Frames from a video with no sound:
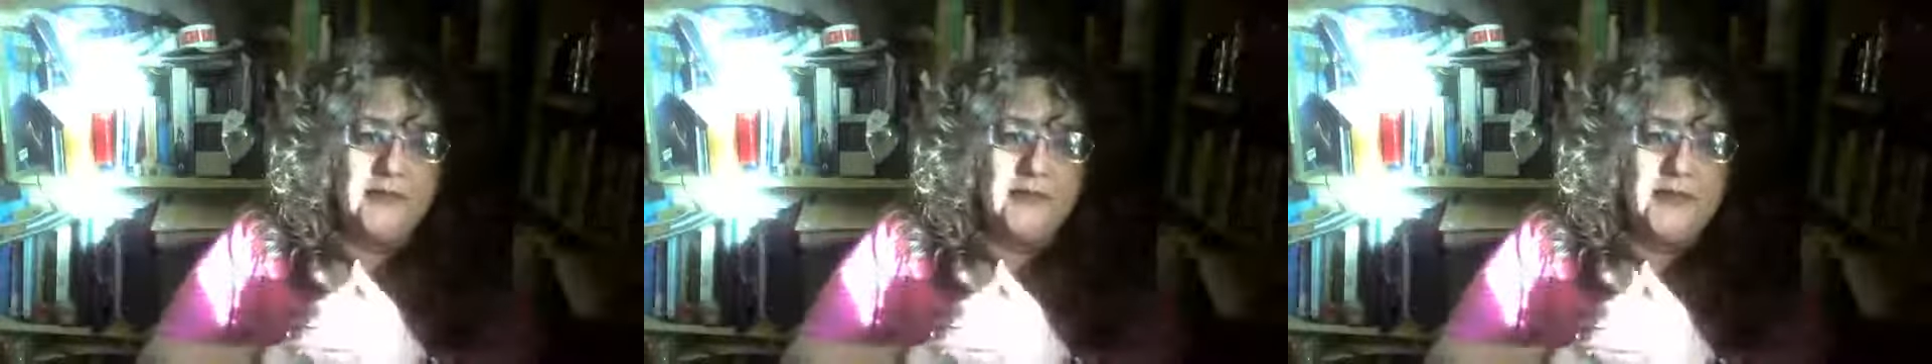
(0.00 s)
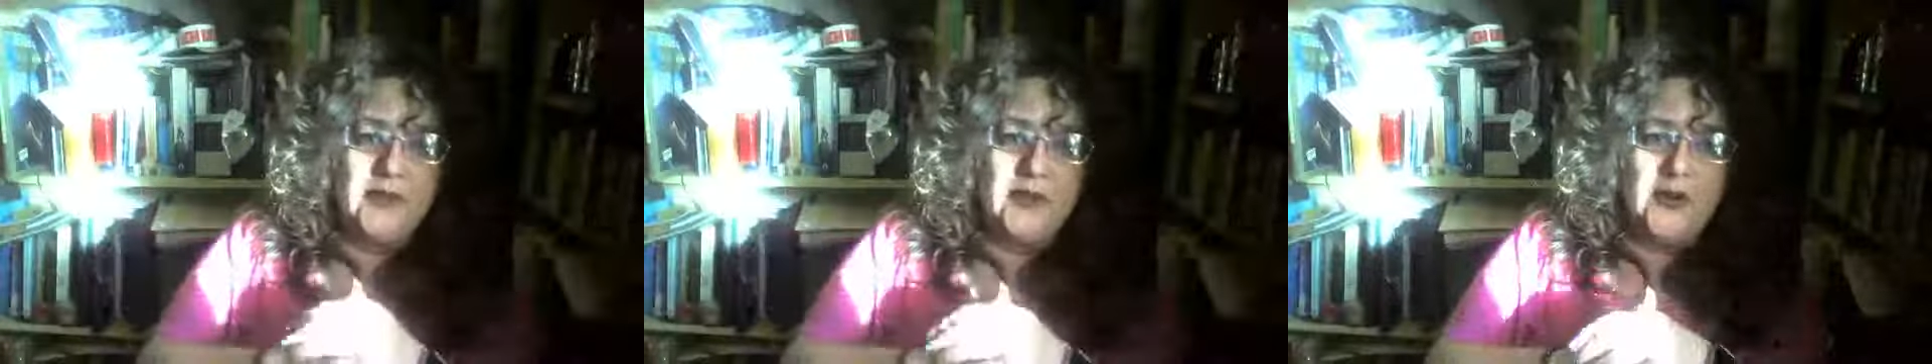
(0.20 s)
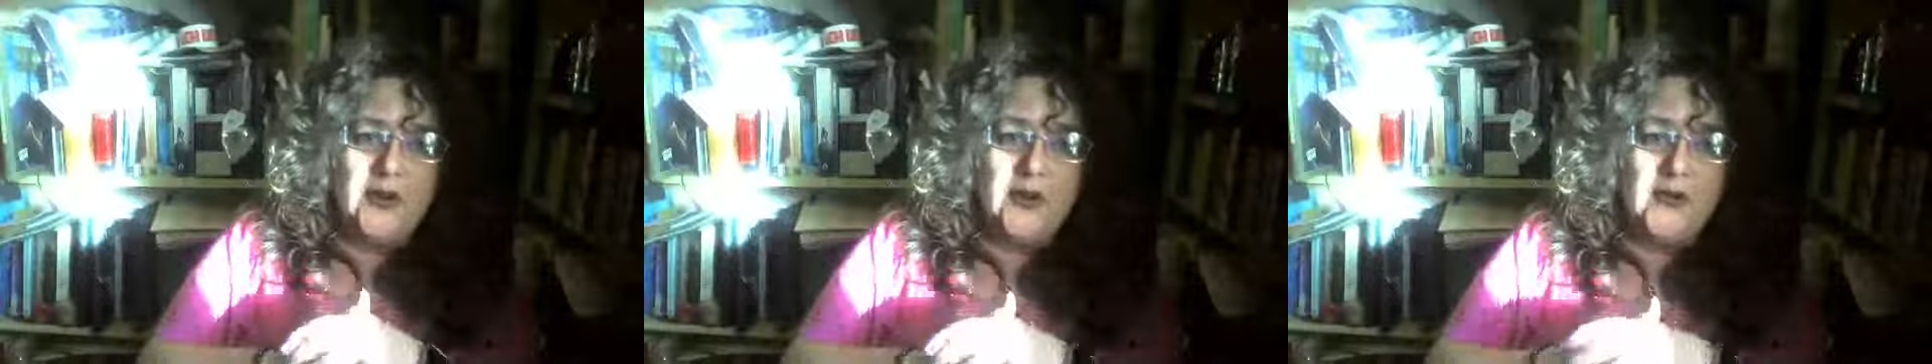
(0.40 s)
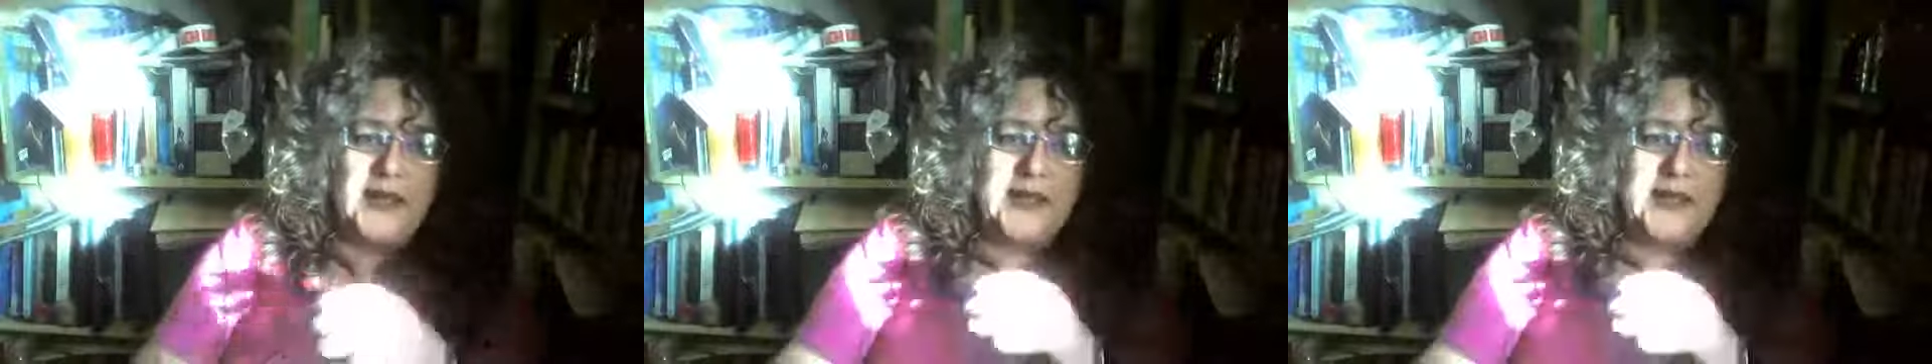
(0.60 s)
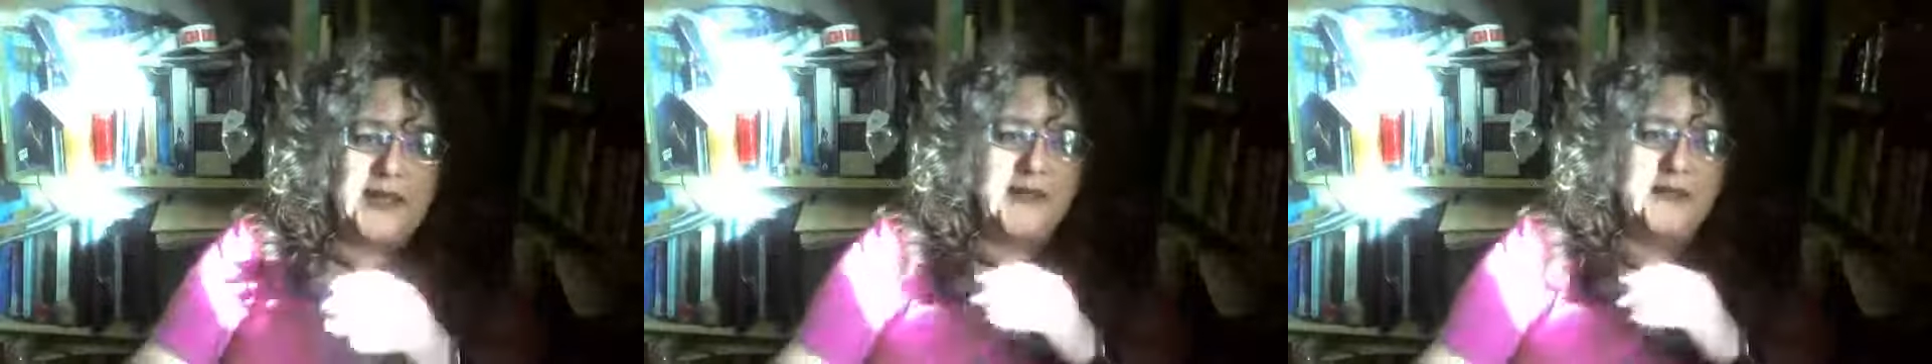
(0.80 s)
So
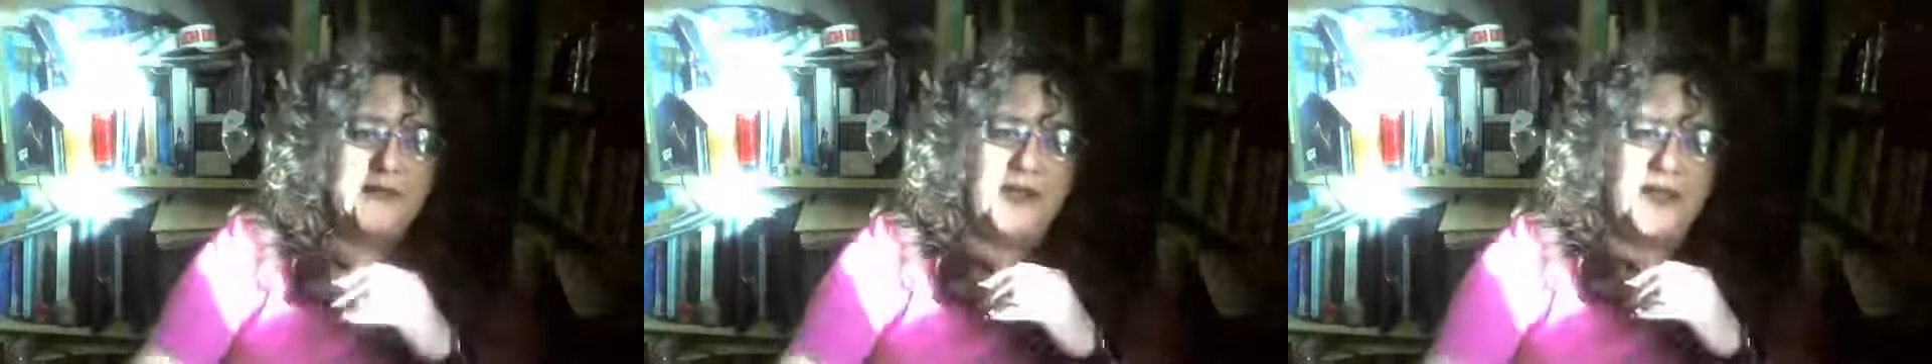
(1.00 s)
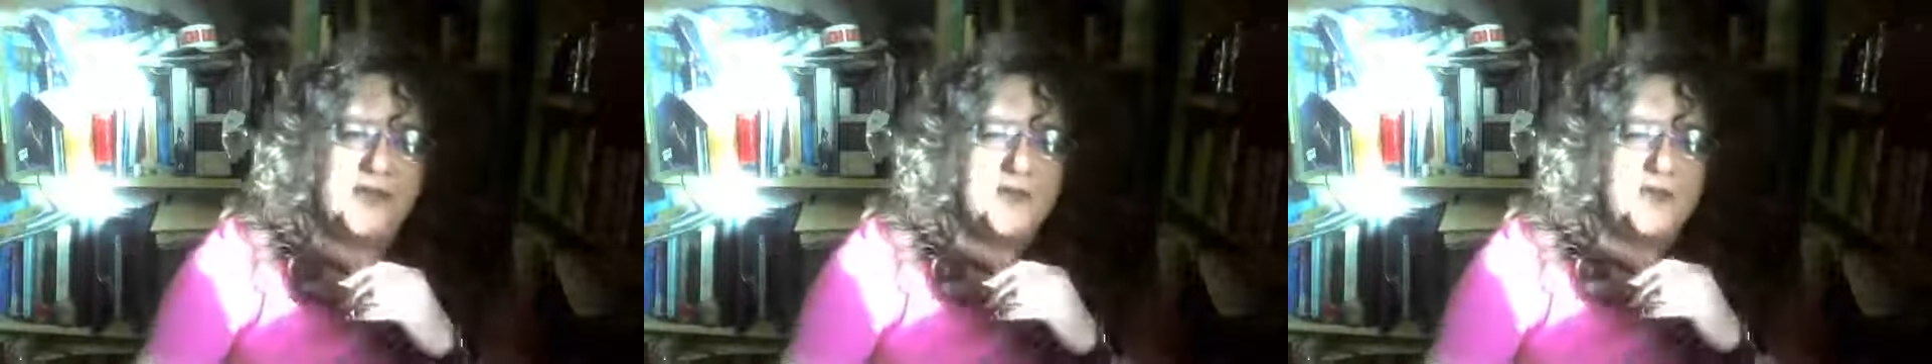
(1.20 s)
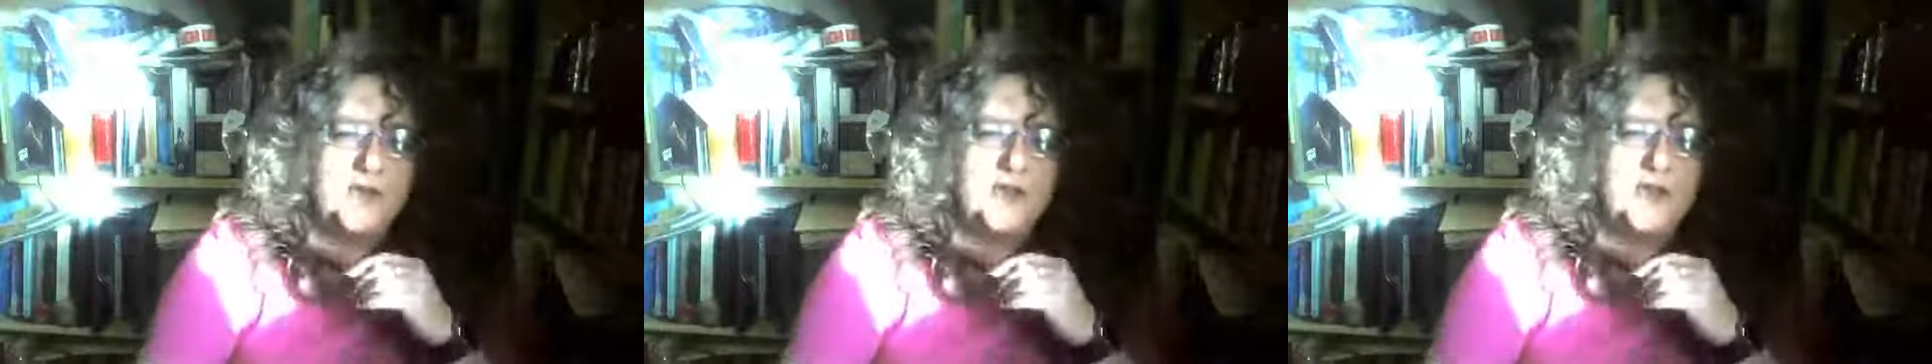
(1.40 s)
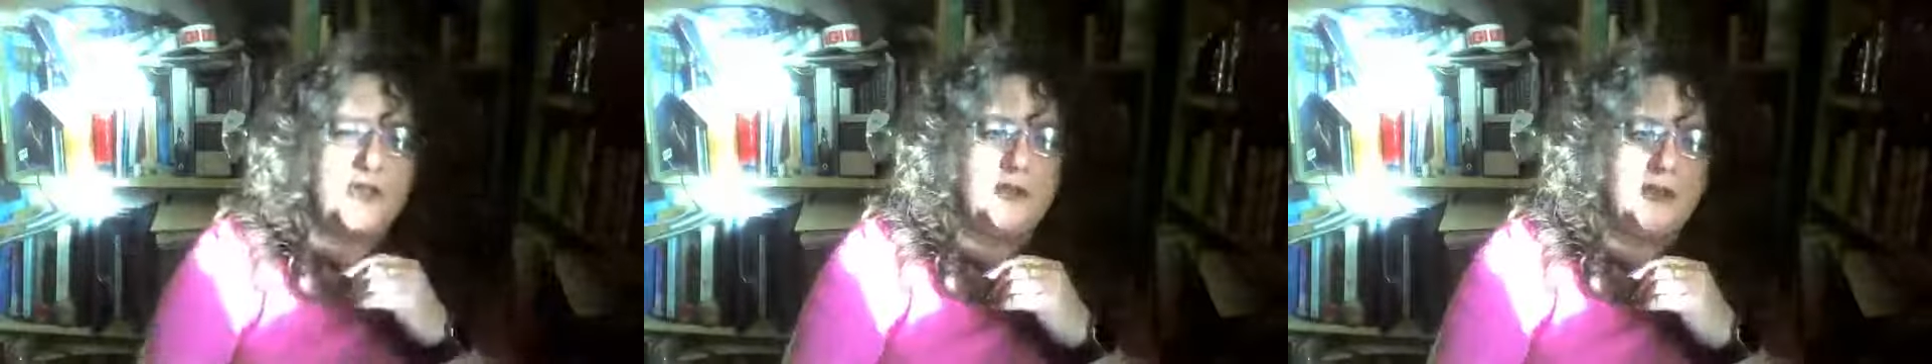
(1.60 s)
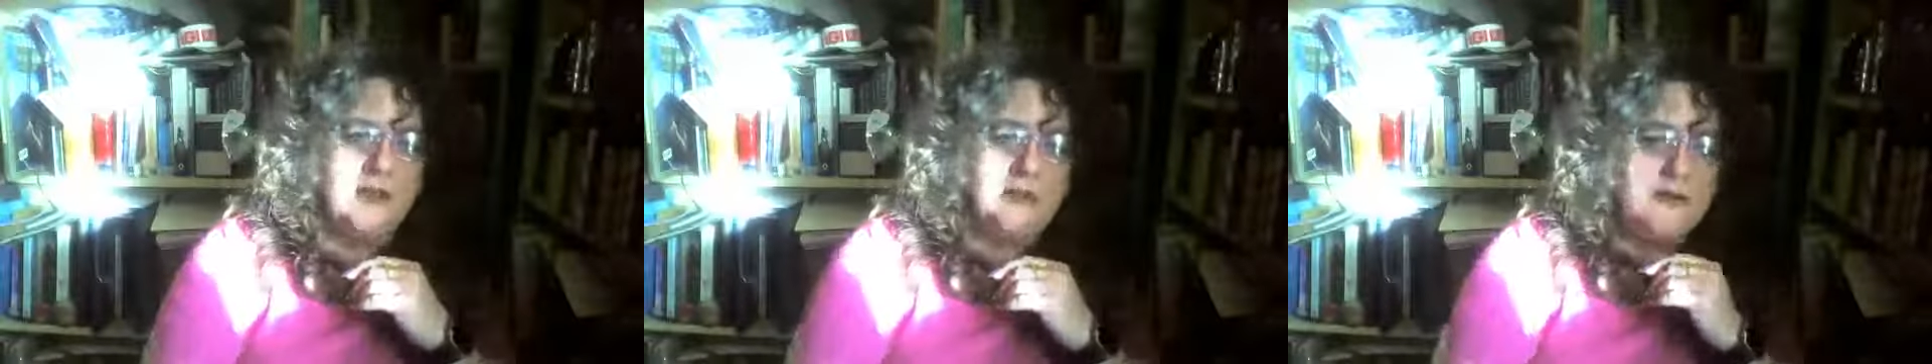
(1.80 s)
very, very
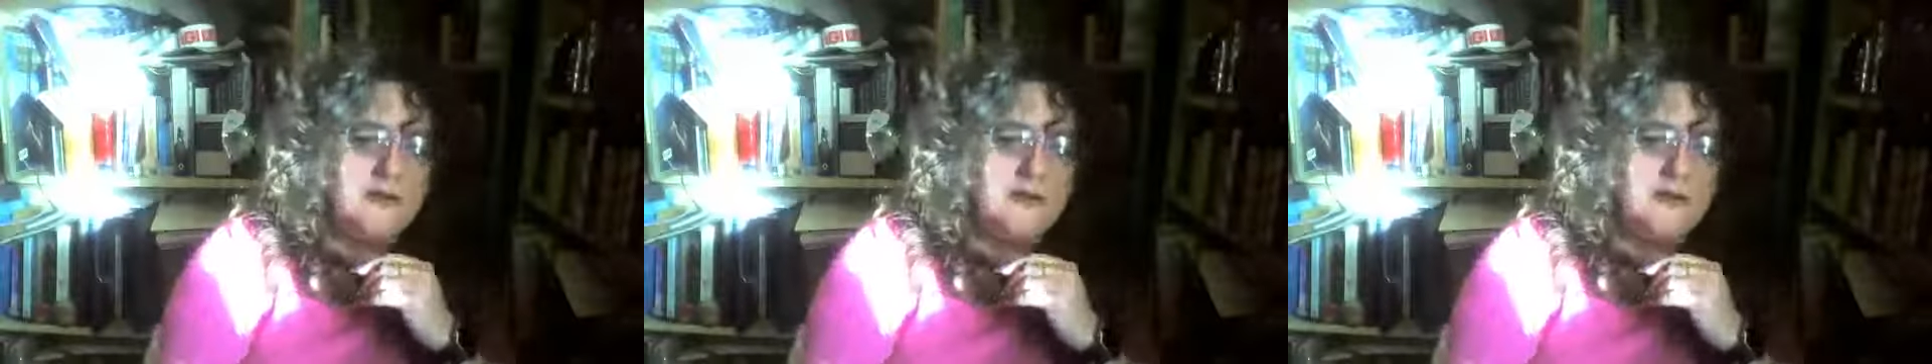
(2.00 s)
dodgy